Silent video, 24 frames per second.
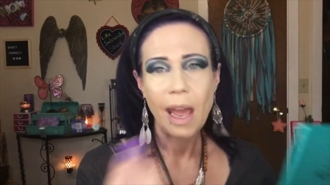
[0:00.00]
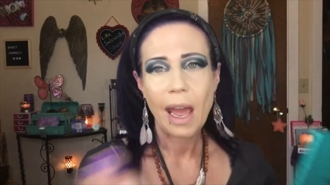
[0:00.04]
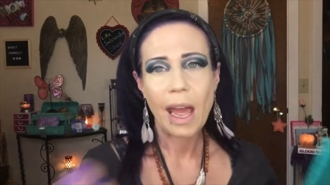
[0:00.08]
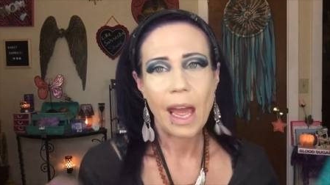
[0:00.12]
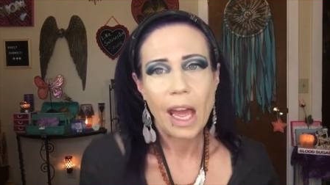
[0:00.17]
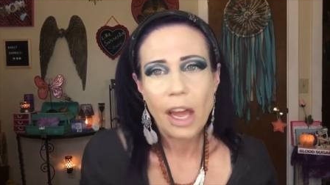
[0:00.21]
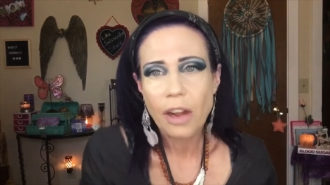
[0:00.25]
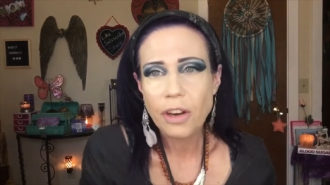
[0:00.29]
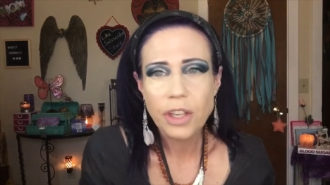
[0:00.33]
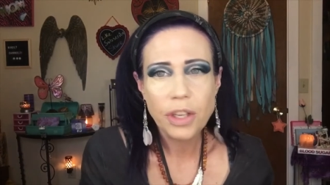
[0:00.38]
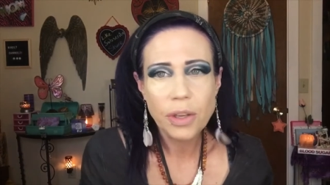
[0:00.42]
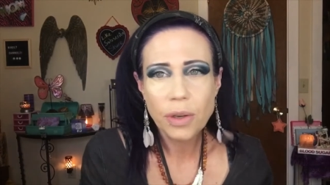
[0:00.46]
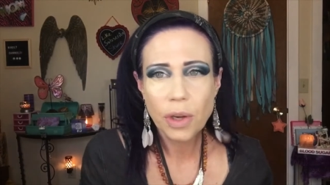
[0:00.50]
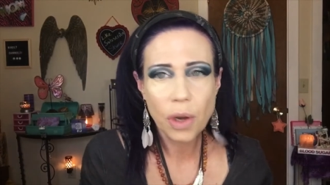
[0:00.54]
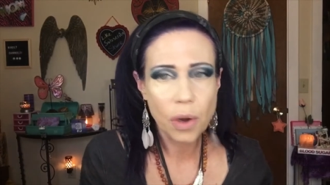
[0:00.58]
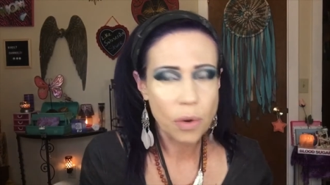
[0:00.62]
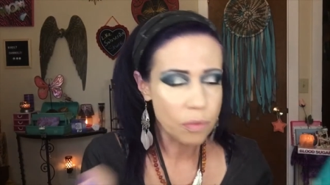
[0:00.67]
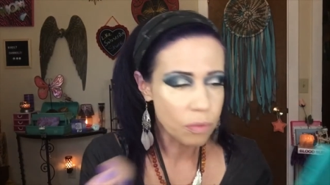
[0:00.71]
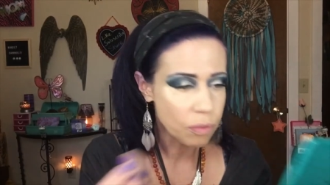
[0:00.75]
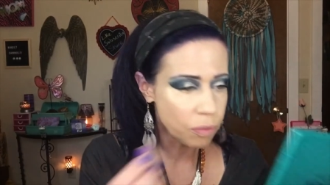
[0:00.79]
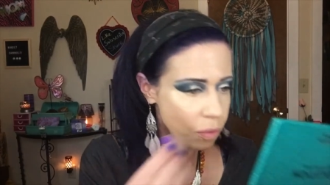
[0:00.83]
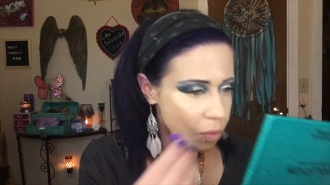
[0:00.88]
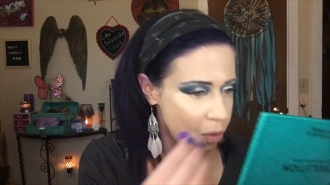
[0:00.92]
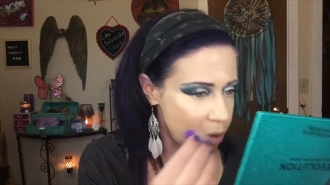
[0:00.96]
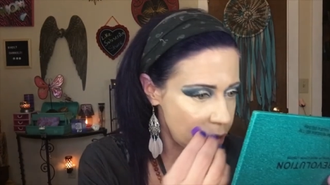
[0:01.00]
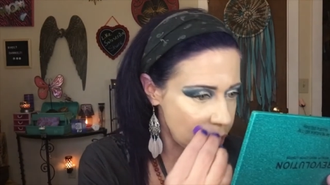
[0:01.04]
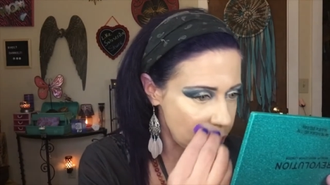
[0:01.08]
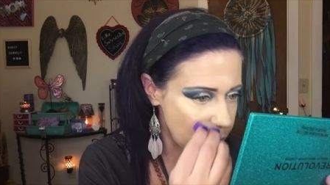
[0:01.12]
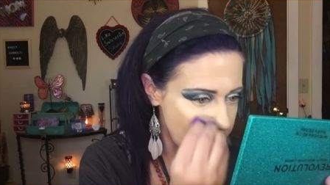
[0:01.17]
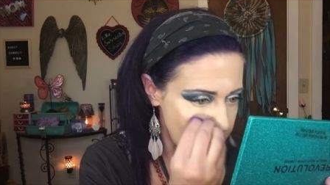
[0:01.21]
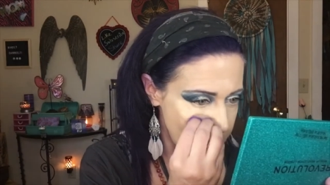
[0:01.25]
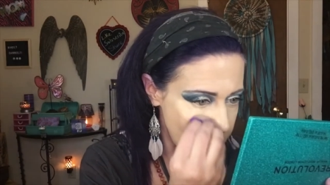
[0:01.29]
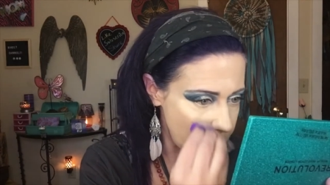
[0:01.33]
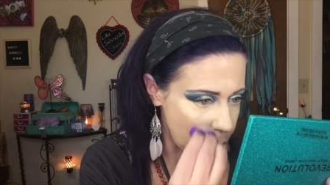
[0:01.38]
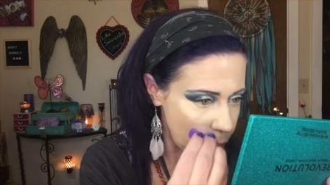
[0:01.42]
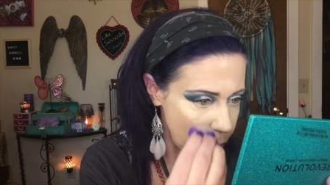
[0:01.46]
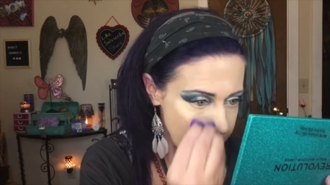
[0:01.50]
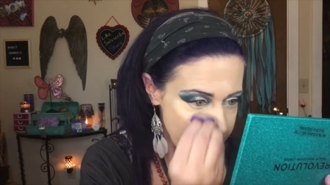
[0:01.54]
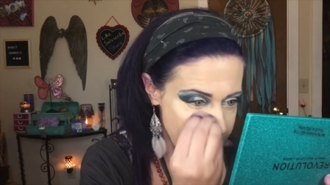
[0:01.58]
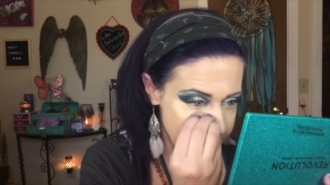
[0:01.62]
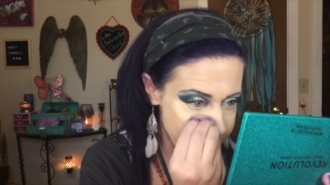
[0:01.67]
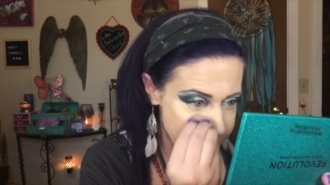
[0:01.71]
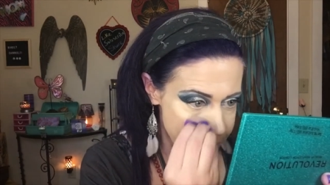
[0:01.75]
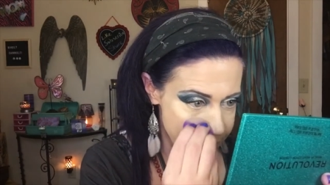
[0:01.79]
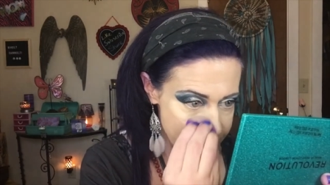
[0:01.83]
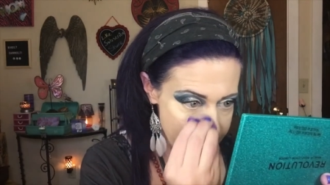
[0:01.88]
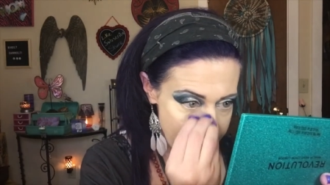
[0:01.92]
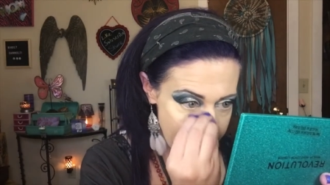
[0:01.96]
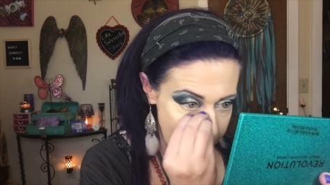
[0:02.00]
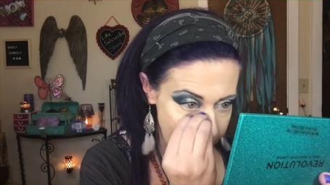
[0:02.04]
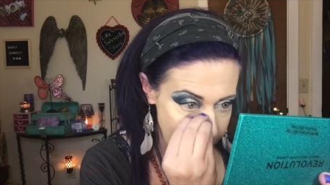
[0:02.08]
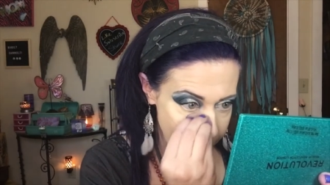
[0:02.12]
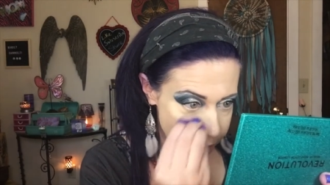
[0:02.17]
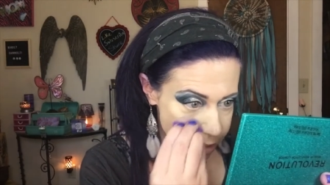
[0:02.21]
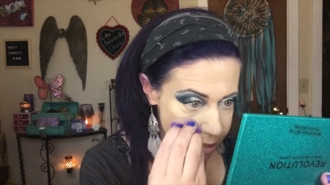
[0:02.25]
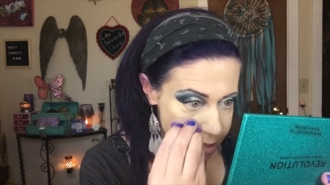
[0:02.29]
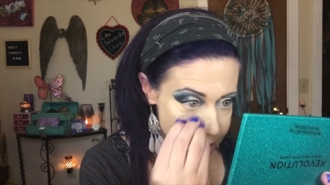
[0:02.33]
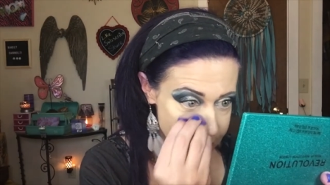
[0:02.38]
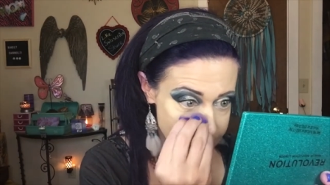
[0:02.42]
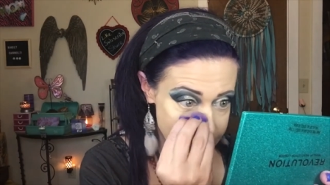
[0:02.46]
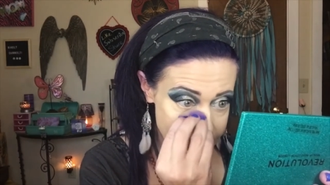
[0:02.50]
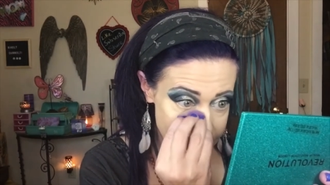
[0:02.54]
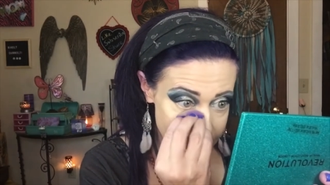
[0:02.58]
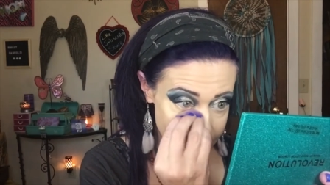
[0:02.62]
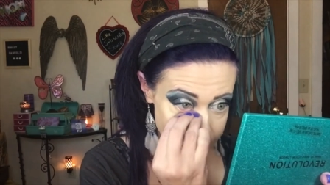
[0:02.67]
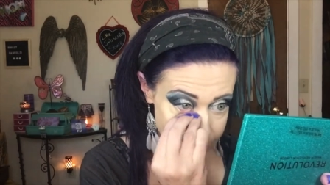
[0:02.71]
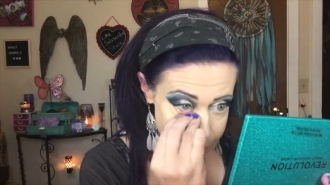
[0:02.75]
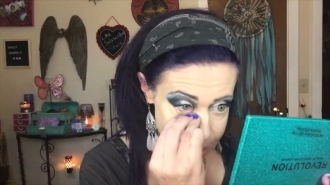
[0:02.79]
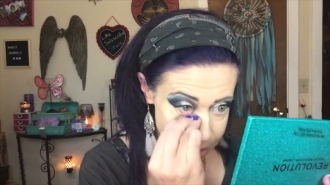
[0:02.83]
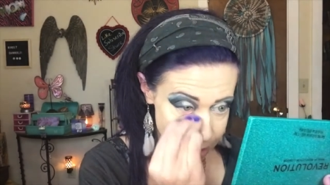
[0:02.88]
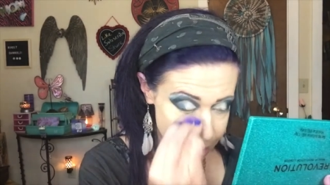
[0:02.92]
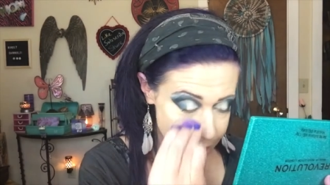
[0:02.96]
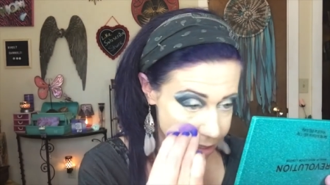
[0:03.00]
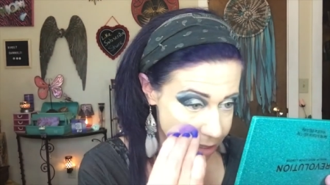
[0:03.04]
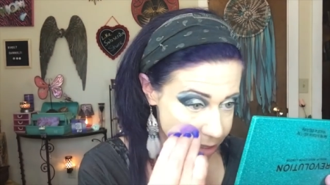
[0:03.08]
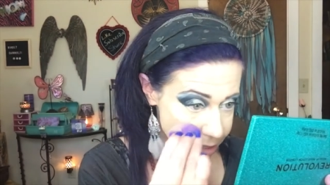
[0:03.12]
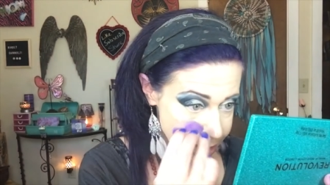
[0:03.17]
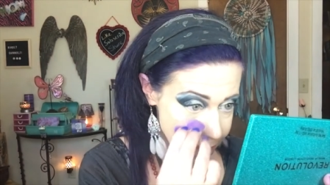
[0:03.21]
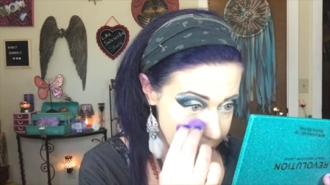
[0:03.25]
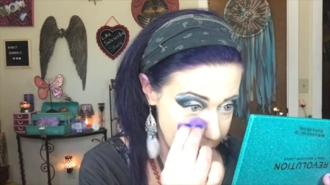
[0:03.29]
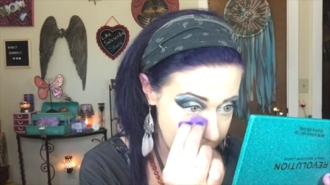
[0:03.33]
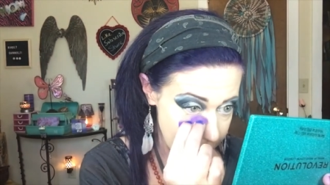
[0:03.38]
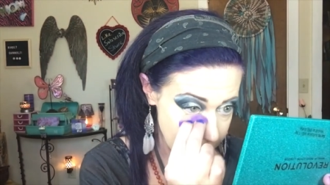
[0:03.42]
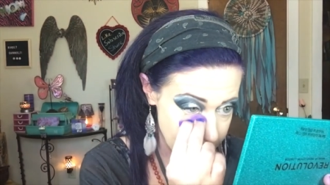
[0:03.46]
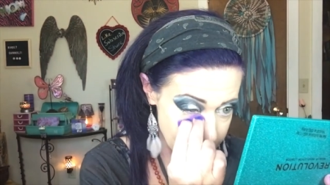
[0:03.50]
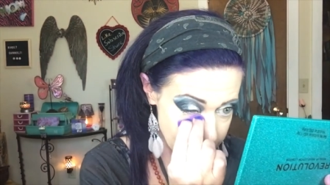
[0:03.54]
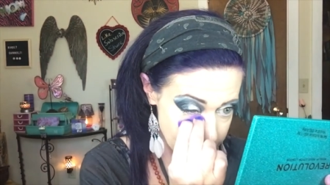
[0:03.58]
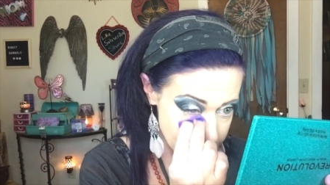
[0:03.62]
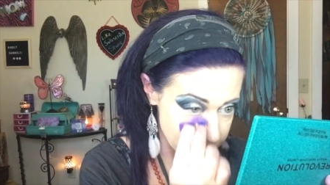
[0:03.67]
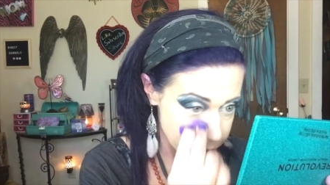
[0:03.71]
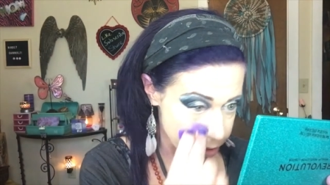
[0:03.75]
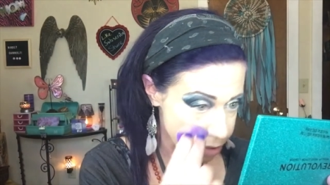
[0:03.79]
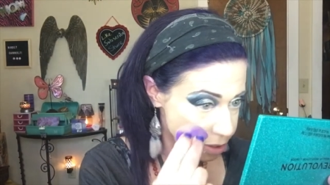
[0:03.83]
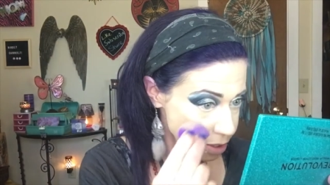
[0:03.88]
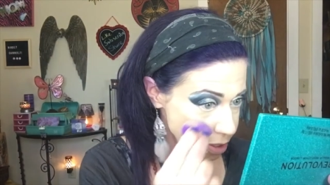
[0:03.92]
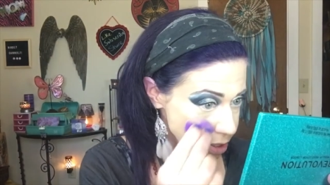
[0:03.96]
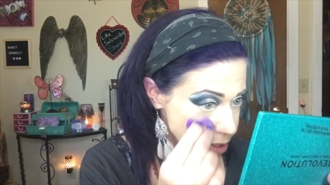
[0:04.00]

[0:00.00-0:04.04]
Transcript: how do you go wrong with that? $6.